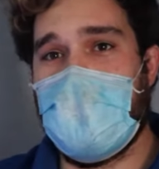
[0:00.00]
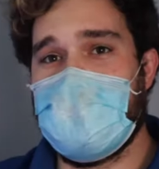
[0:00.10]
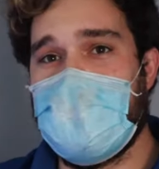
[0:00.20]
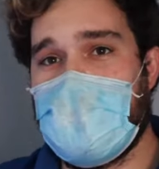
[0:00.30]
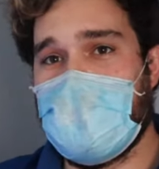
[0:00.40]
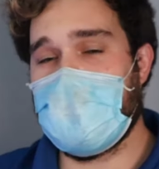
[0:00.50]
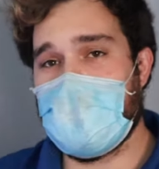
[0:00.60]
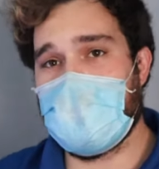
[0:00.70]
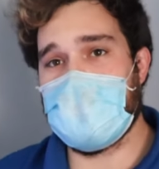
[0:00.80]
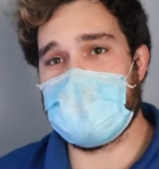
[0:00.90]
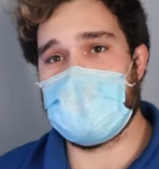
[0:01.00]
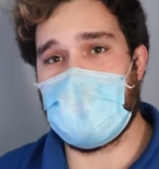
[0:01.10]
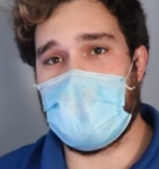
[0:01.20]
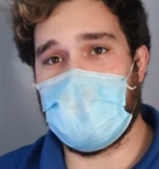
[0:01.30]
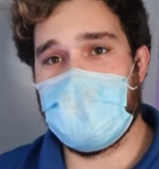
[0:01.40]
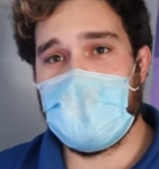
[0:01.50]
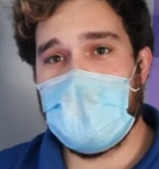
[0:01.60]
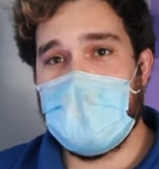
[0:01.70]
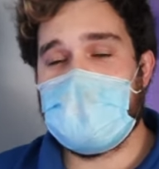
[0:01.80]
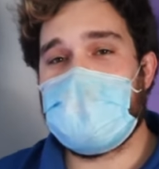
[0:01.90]
after your invertebrates as well.
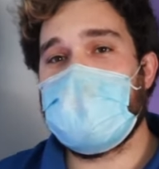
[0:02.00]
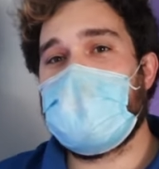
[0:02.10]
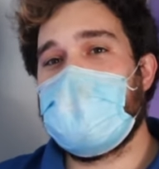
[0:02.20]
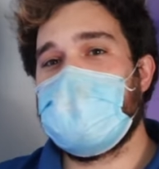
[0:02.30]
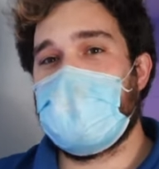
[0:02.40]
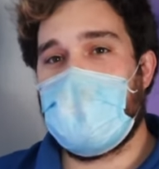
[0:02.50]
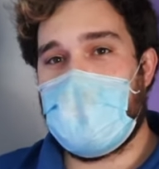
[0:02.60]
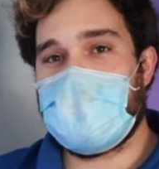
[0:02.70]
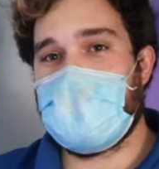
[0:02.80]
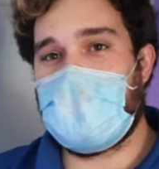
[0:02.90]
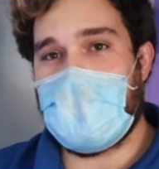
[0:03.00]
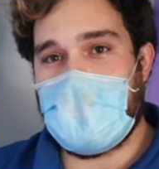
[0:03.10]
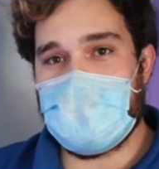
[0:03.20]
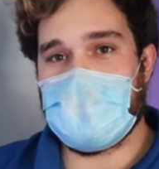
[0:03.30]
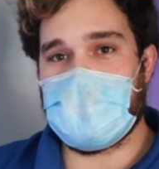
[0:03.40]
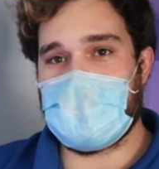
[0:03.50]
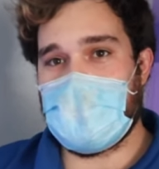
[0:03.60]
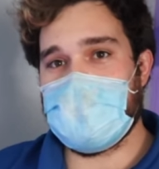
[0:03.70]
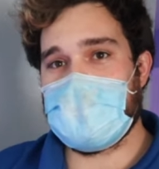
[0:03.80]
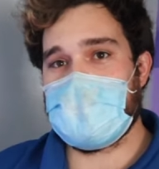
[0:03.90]
Sometimes they'll go after crabs or
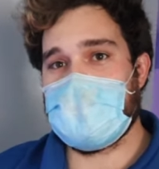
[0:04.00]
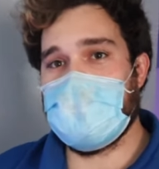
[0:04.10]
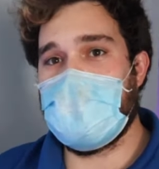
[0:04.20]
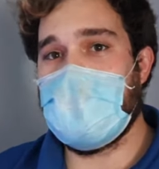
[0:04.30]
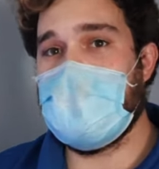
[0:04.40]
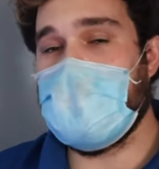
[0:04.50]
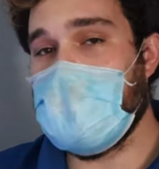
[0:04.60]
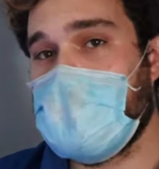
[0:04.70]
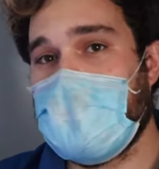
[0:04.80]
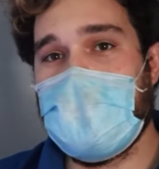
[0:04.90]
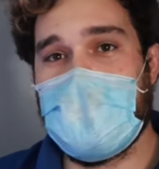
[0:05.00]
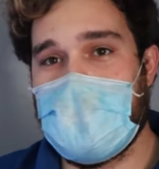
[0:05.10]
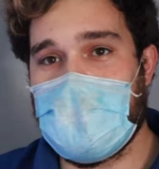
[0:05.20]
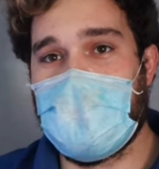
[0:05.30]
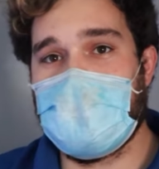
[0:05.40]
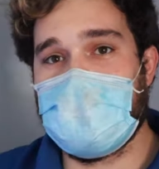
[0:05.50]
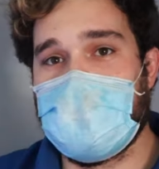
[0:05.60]
shrimps, but usually they don't.